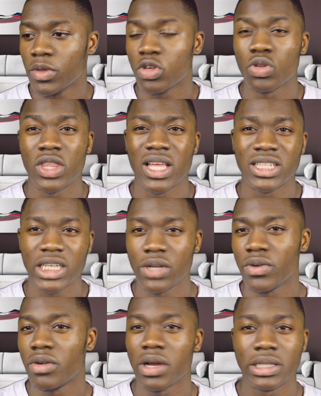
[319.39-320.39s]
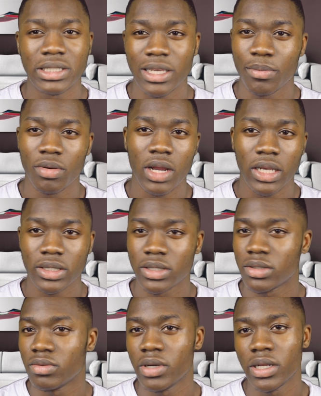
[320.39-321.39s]
So they're generally around the same
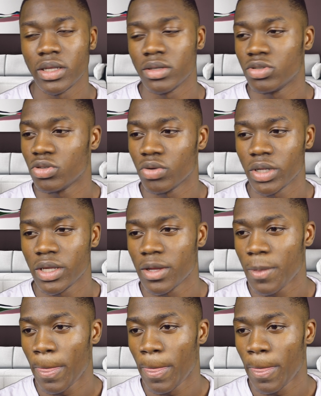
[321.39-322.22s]
price, really and truly.